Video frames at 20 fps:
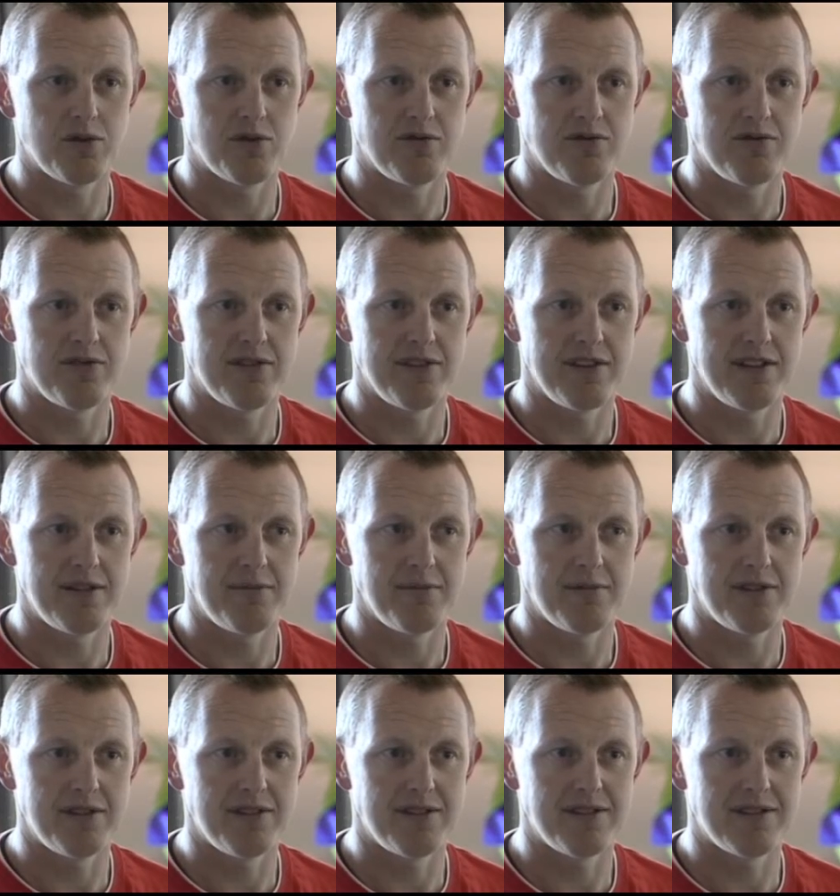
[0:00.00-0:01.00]
wasn't for them,
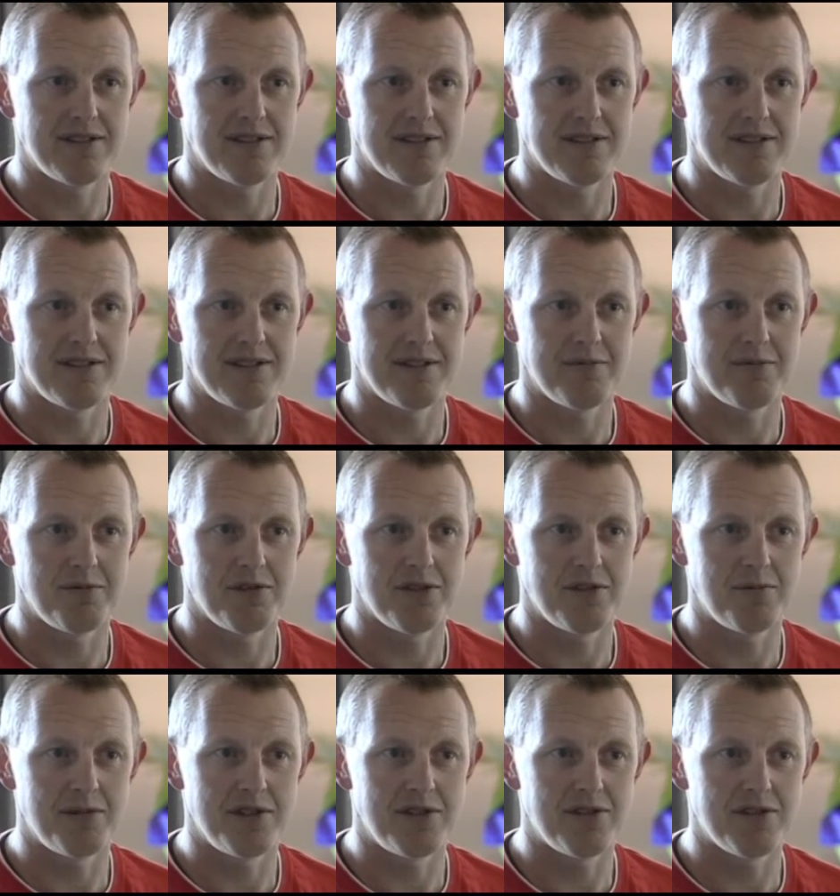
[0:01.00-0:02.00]
it'd
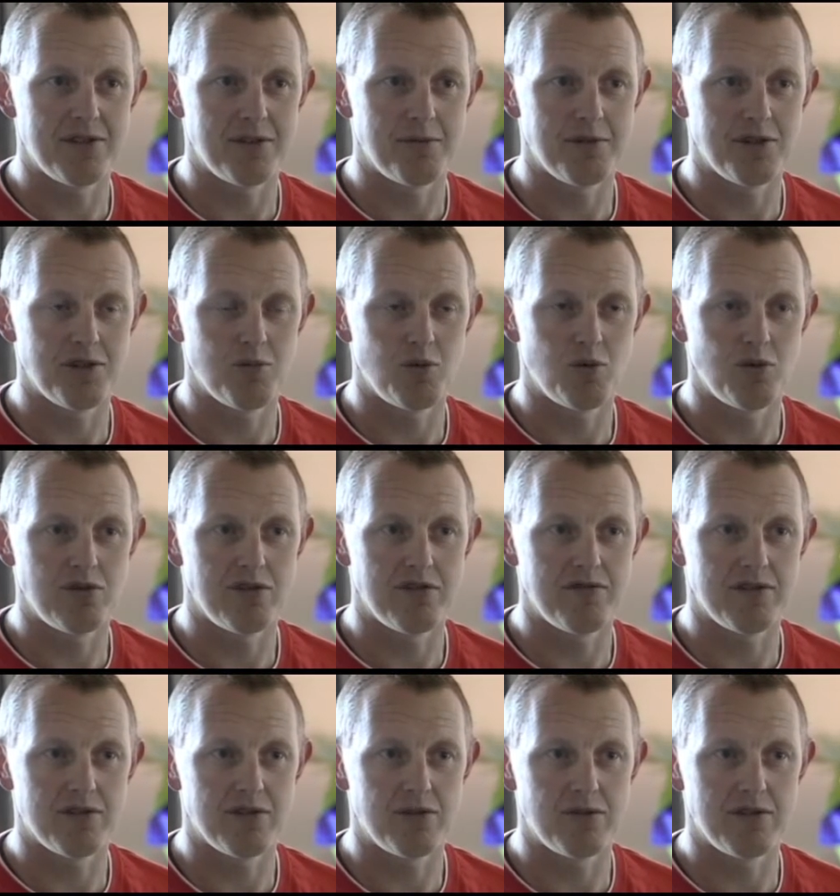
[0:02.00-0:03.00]
just be so much more
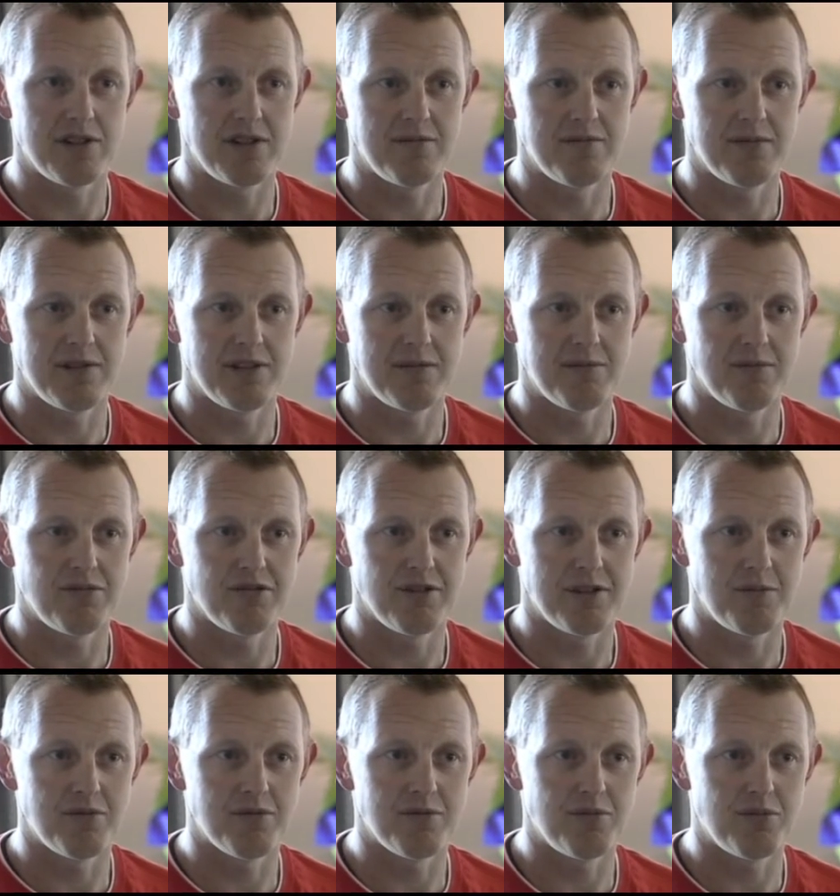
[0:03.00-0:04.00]
difficult and
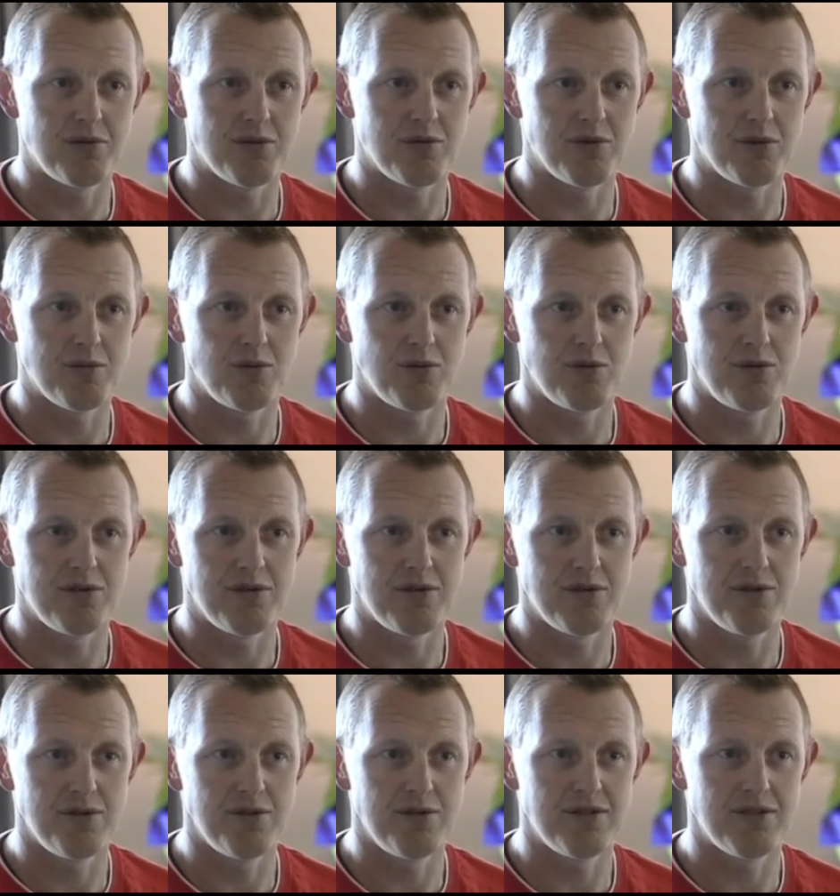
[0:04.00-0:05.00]
perhaps impossible to
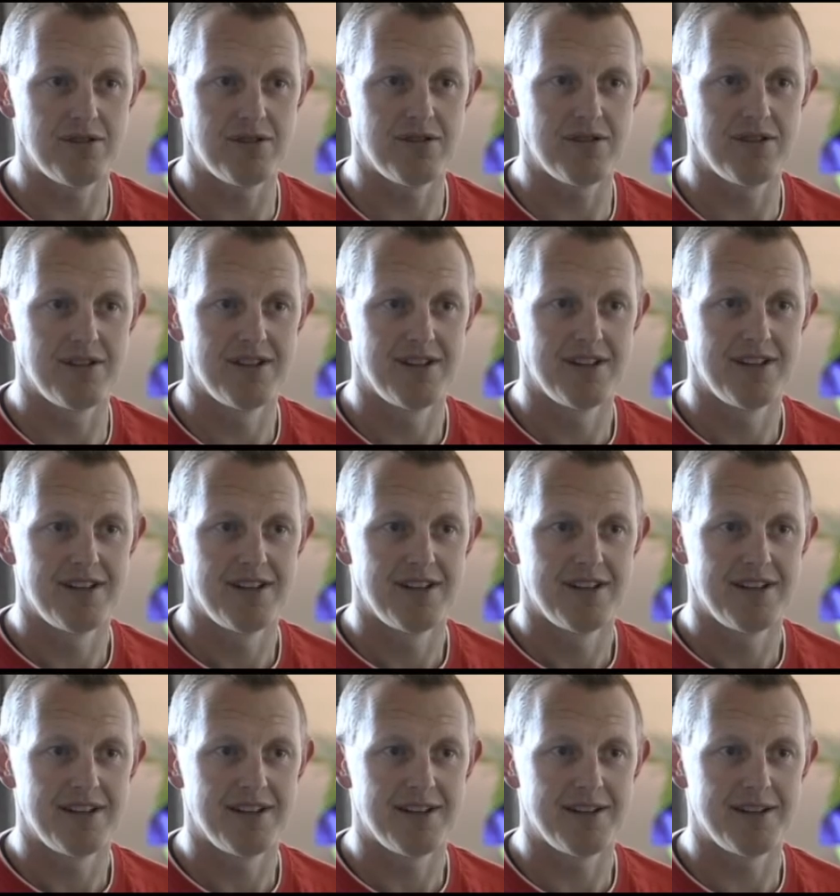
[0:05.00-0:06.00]
do, so
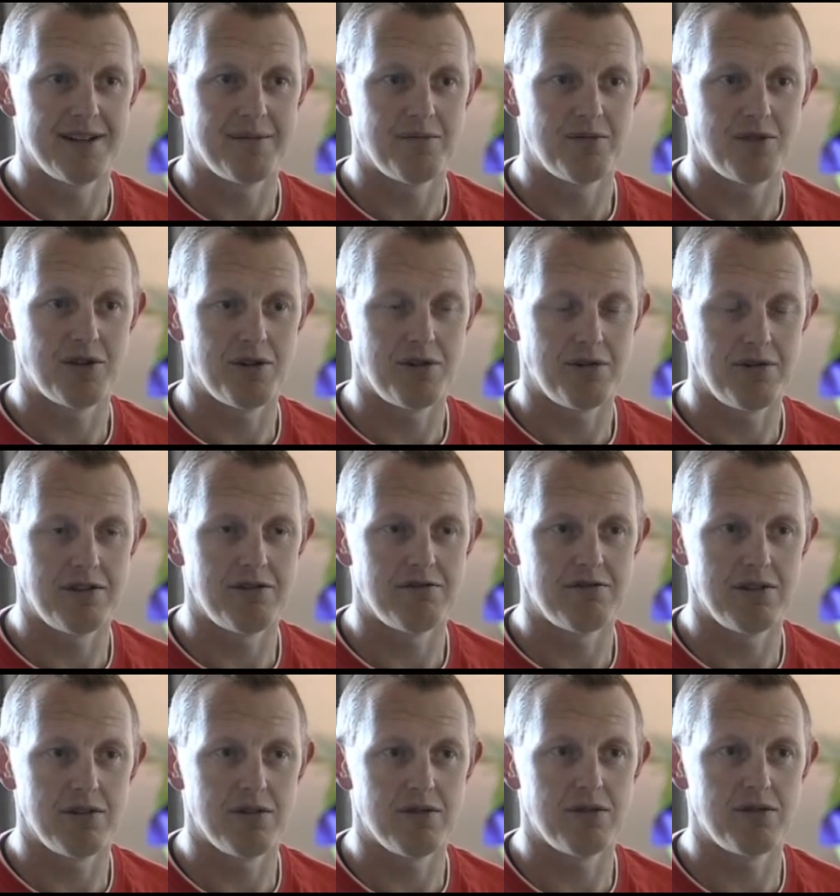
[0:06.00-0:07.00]
totally
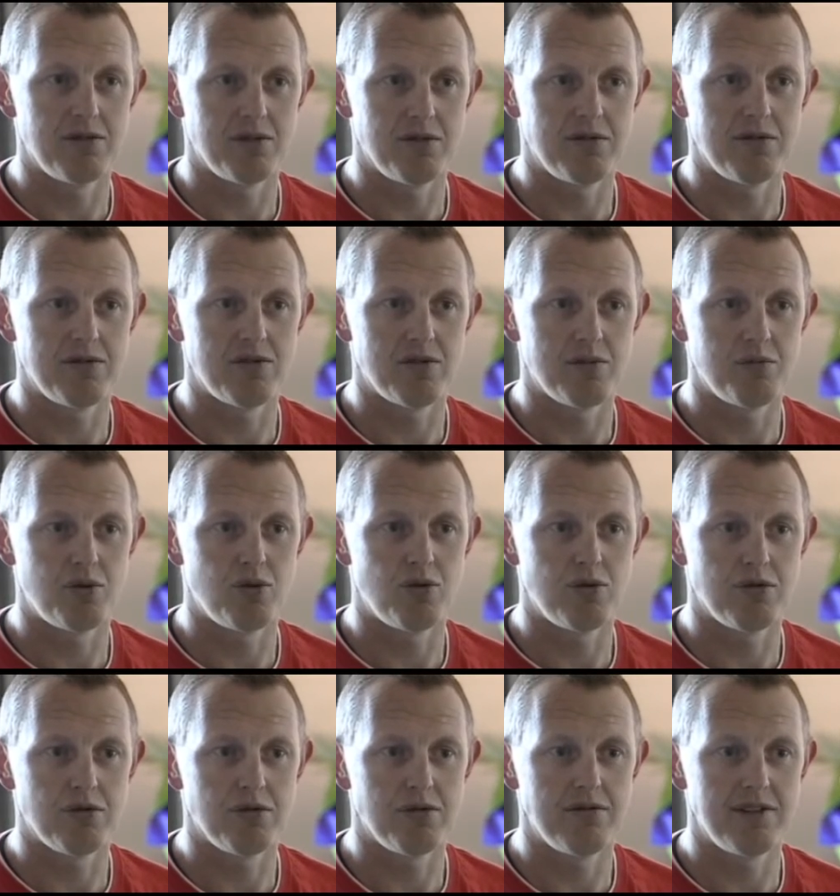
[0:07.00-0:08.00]
reliant on your support
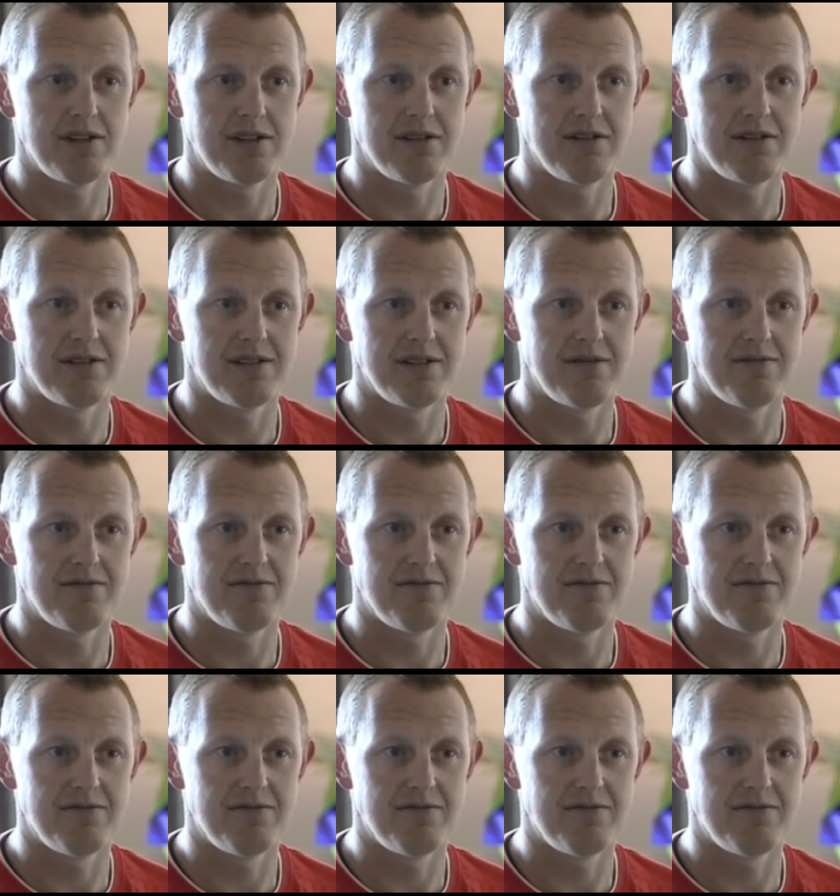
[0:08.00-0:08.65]
crew. They're